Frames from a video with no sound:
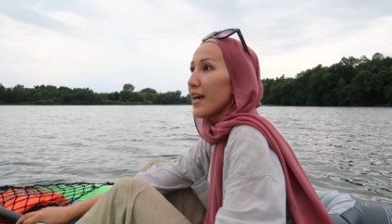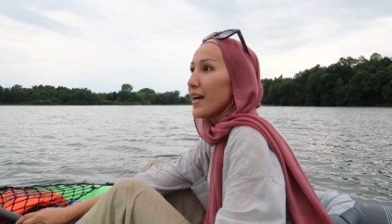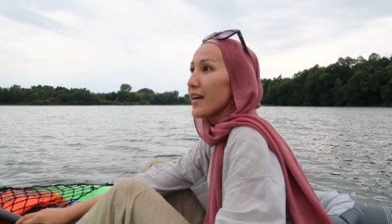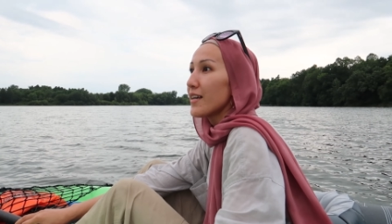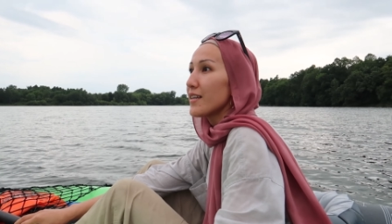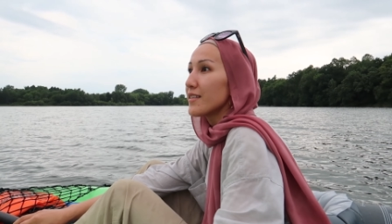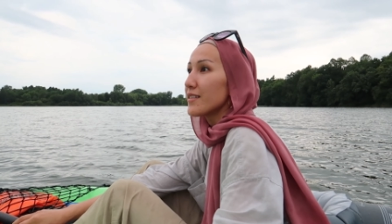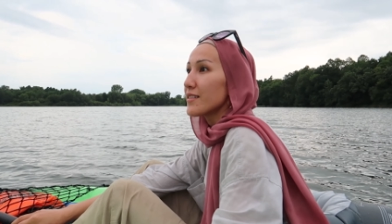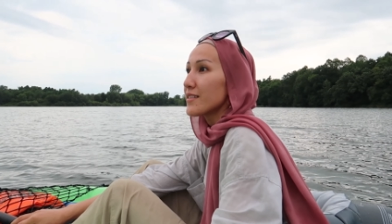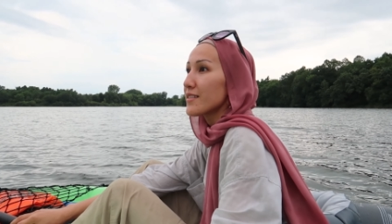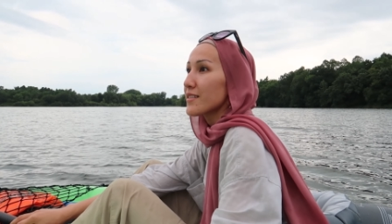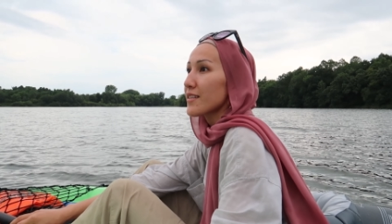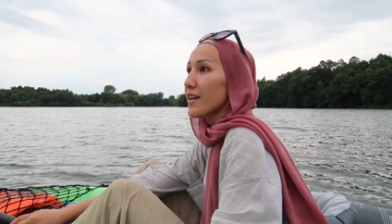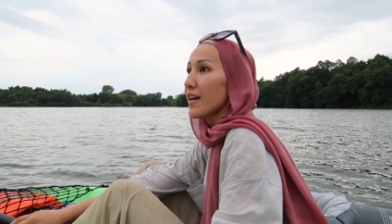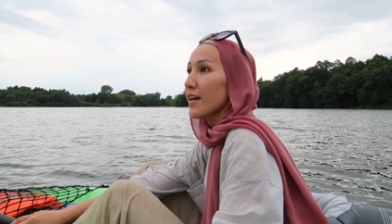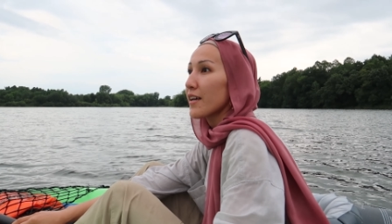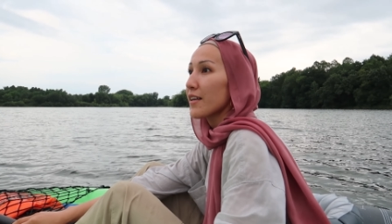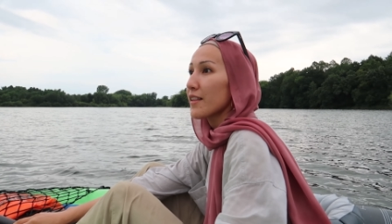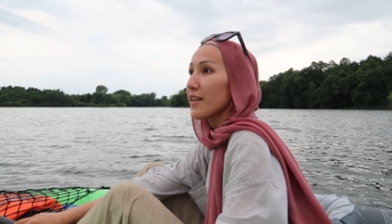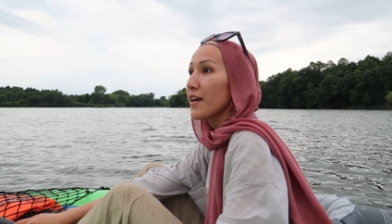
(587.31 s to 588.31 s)
and
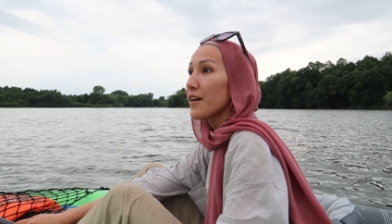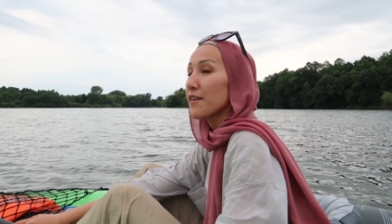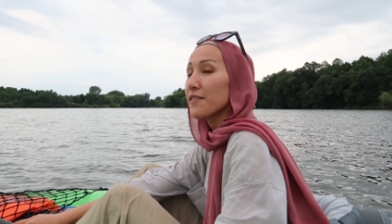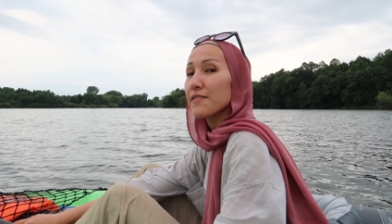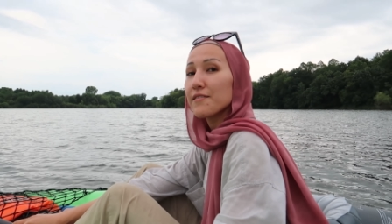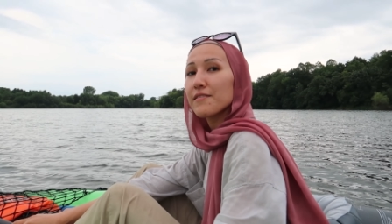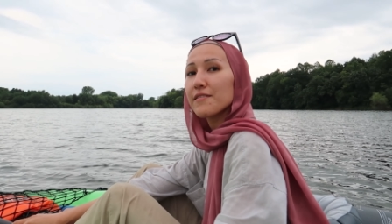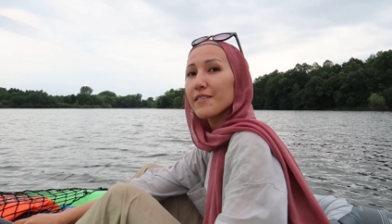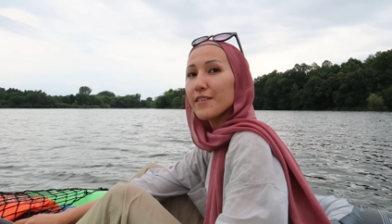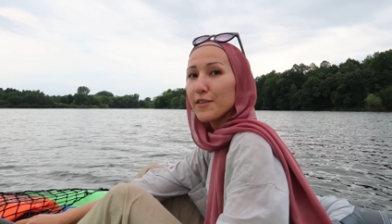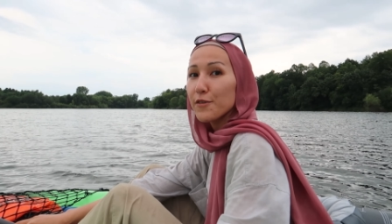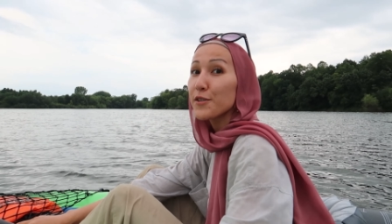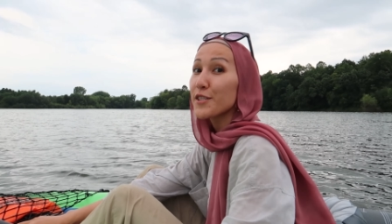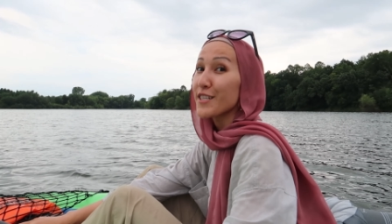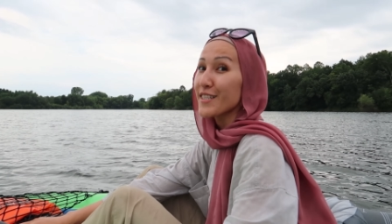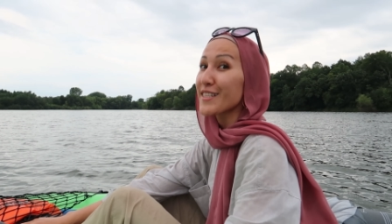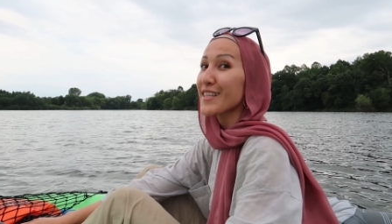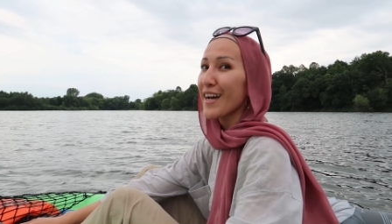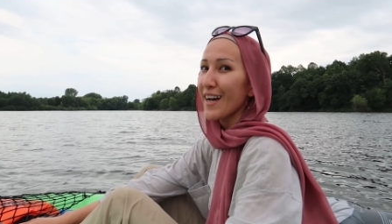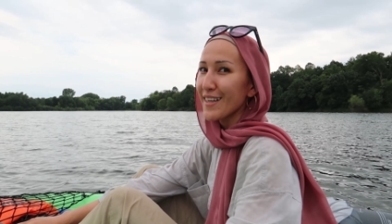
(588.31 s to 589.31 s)
which is I love
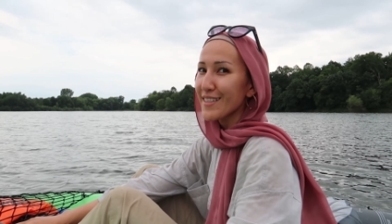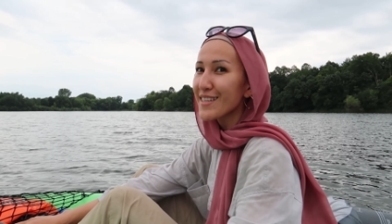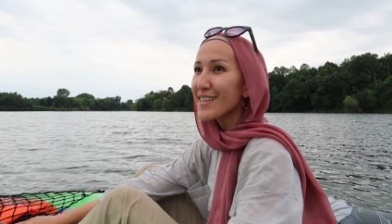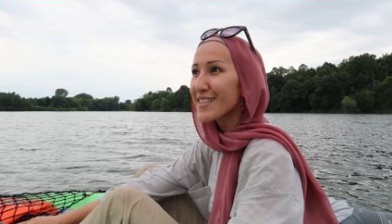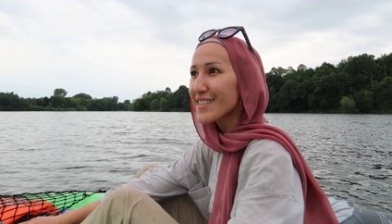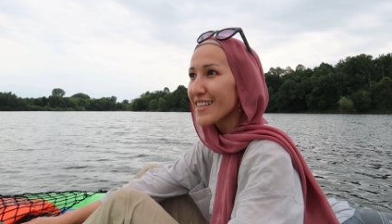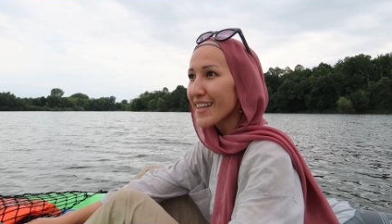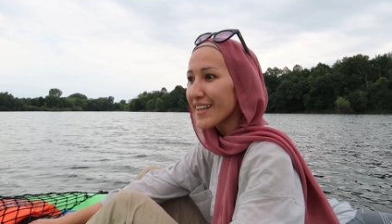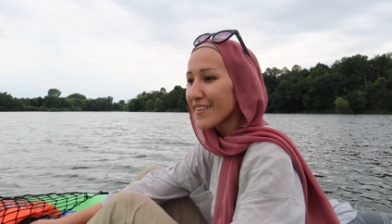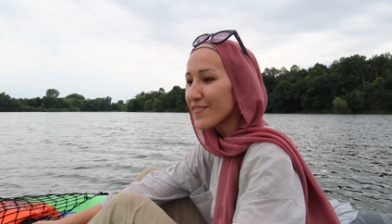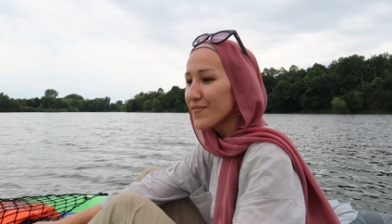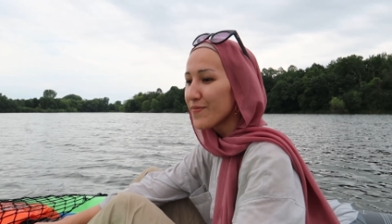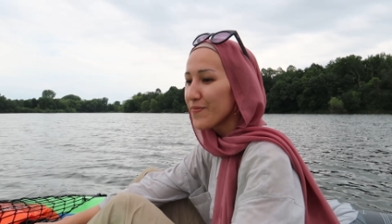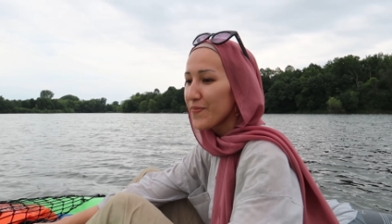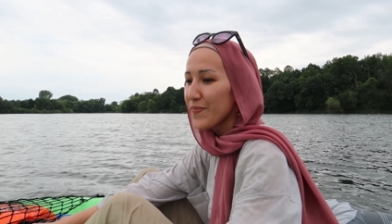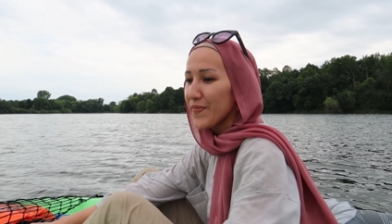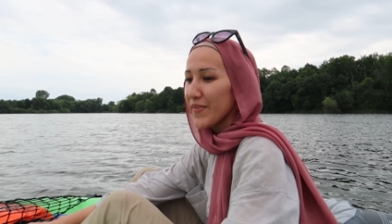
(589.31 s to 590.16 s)
which is Kazakhstan,